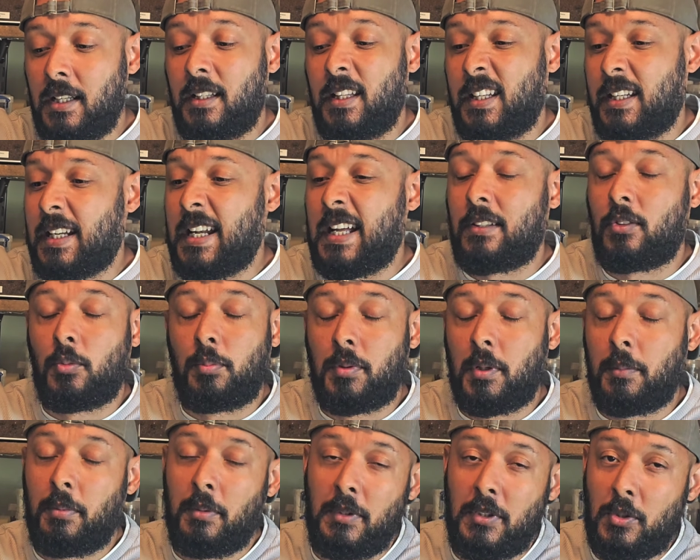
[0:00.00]
They can handle
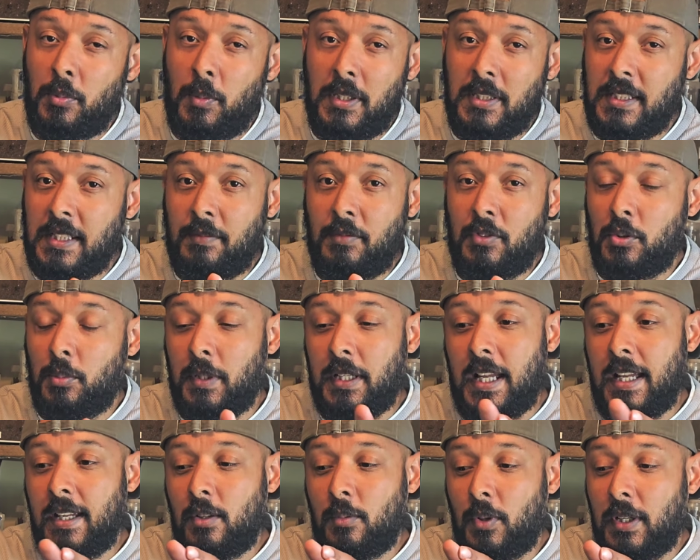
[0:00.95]
probably 27,
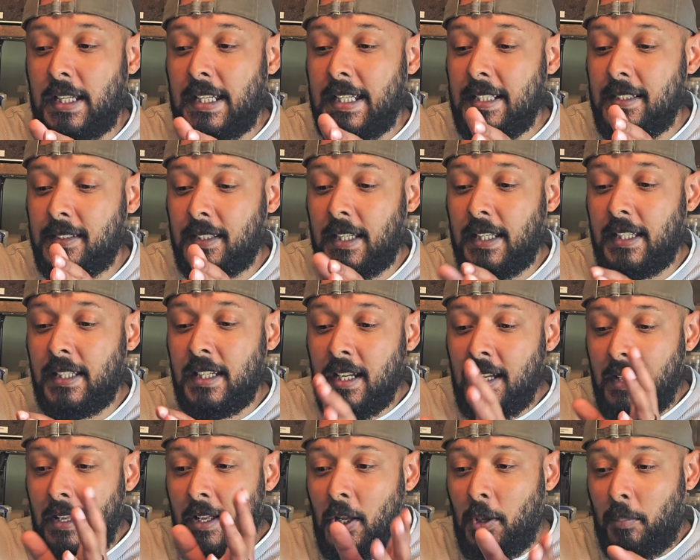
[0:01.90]
28 quite easily,
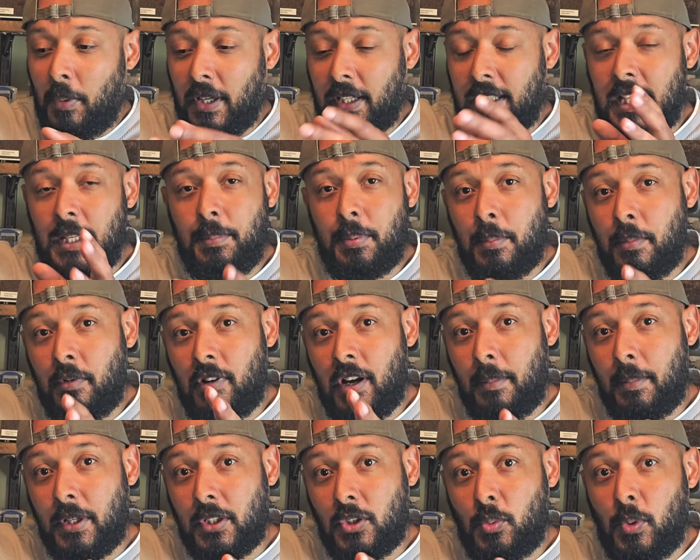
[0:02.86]
but I keep them
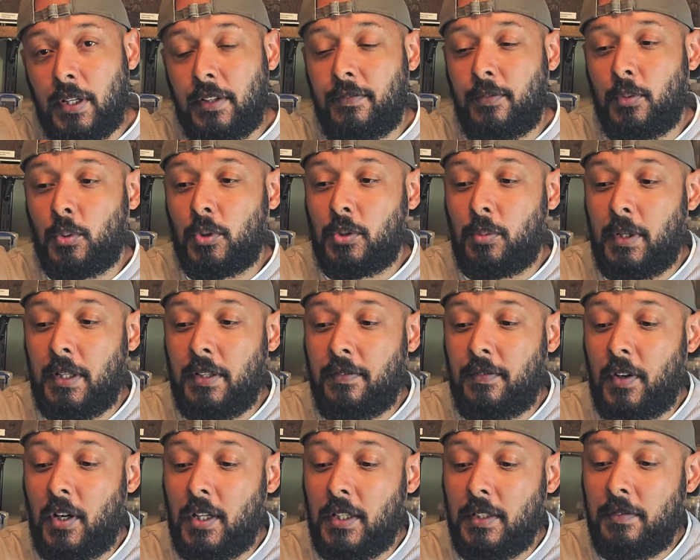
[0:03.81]
around about 24,
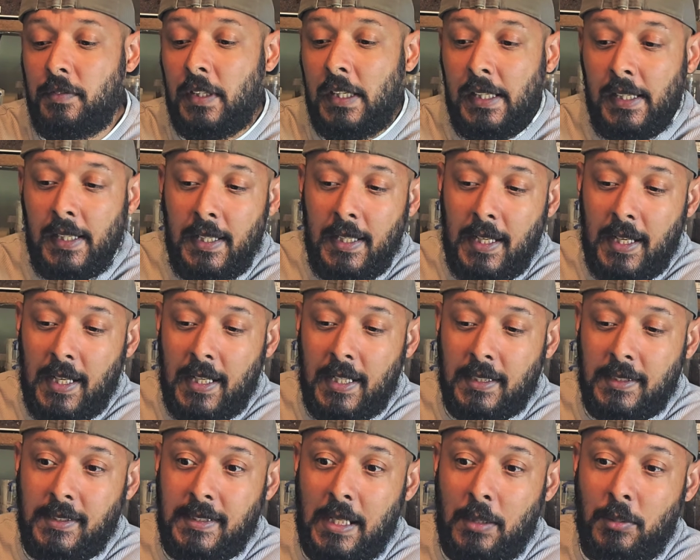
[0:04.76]
25
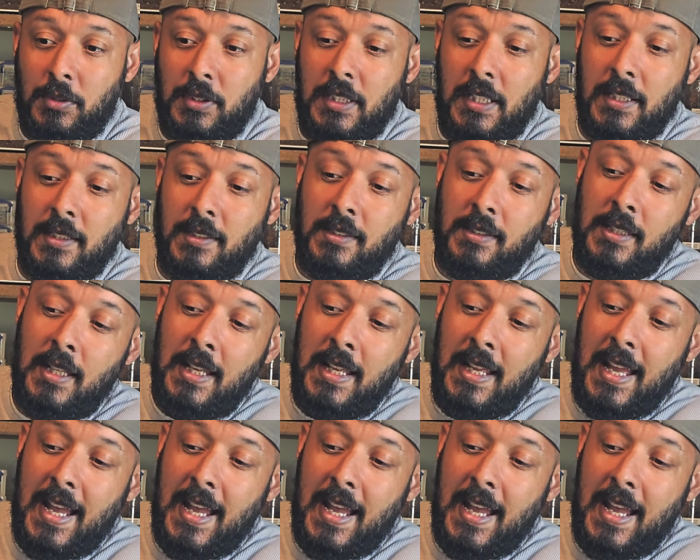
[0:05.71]
Celsius.